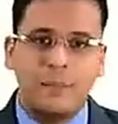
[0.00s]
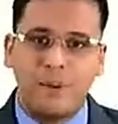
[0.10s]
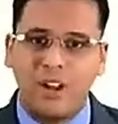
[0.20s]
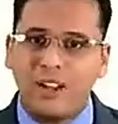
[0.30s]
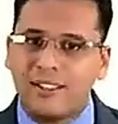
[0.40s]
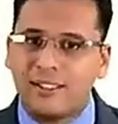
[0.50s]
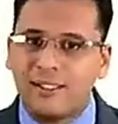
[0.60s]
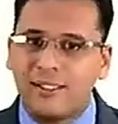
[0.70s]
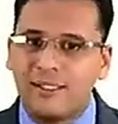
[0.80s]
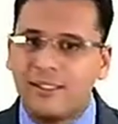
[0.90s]
products?
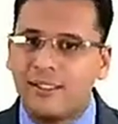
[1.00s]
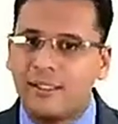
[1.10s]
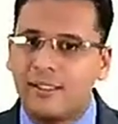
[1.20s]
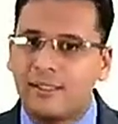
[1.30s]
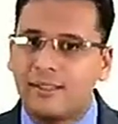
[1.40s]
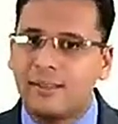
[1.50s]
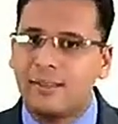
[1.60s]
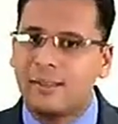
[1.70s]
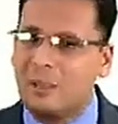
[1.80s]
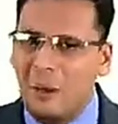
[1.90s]

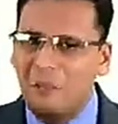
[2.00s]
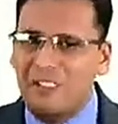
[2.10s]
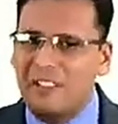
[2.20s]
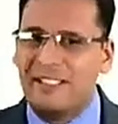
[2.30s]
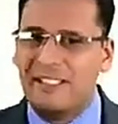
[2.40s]
Obviously